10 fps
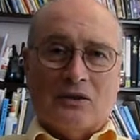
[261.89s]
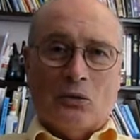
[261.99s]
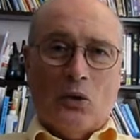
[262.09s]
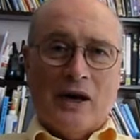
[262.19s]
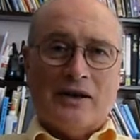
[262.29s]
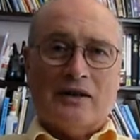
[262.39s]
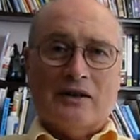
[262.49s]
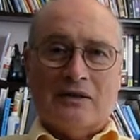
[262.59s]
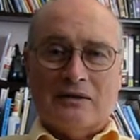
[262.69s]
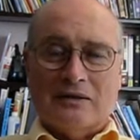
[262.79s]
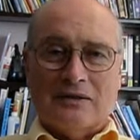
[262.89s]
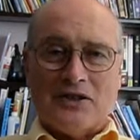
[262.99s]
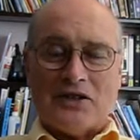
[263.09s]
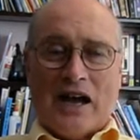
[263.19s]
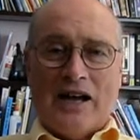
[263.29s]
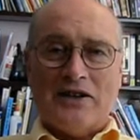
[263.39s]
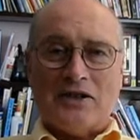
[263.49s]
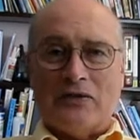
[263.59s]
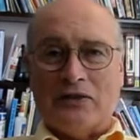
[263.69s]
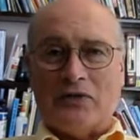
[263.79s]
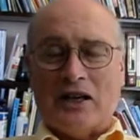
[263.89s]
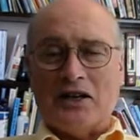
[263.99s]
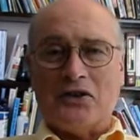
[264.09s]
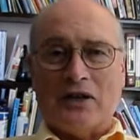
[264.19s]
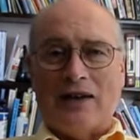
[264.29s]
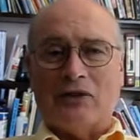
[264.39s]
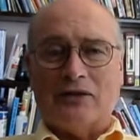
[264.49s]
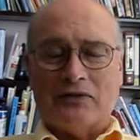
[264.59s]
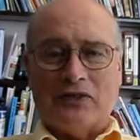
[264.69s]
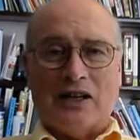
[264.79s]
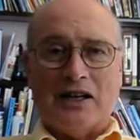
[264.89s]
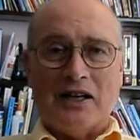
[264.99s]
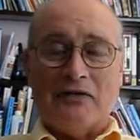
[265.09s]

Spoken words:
one size of infinity or level of infinity.